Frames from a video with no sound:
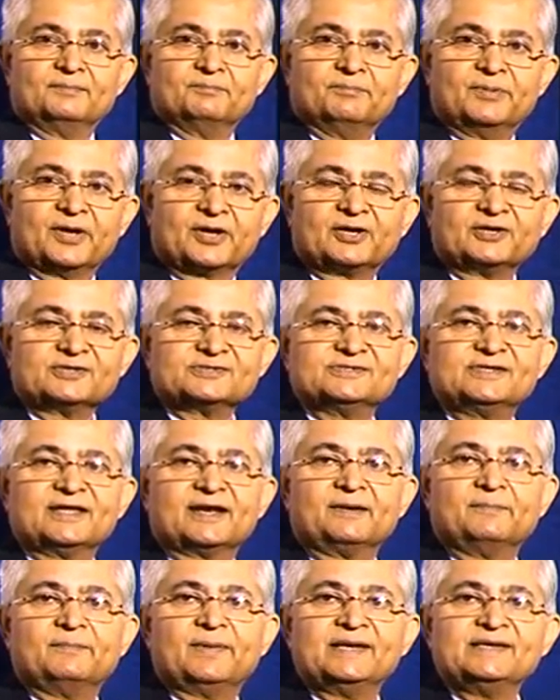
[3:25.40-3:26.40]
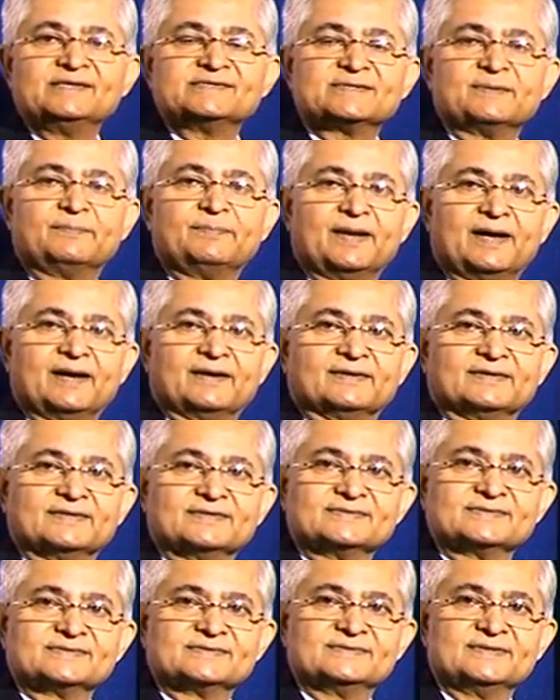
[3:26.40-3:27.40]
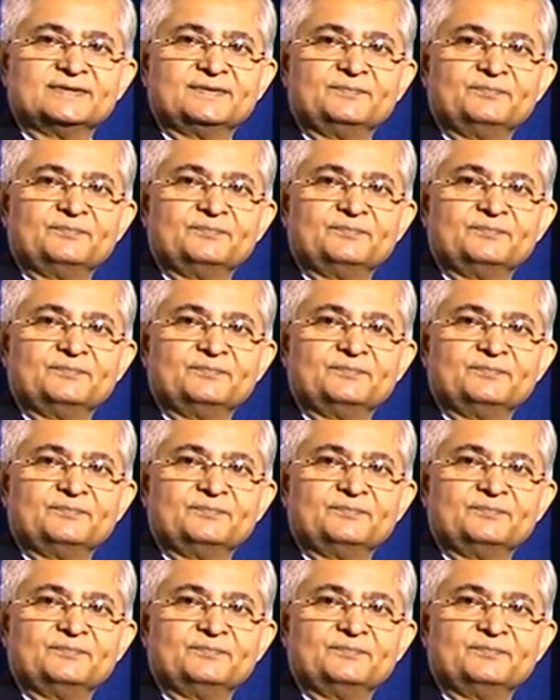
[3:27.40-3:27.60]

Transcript: Because there are many suppliers,